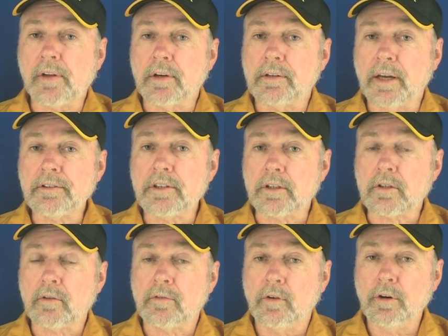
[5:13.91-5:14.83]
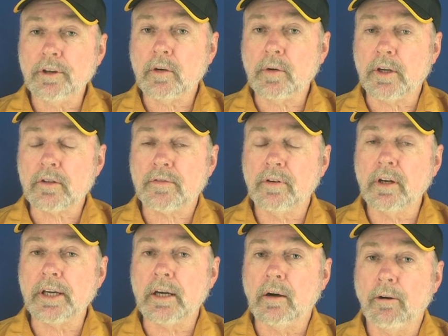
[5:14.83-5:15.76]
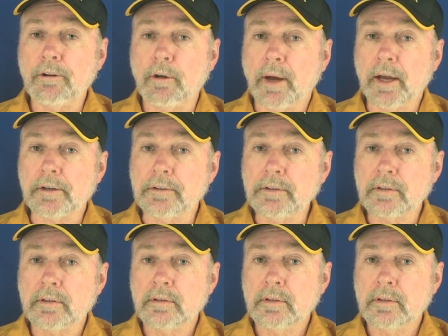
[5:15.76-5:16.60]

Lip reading: that does this for you is fully automated,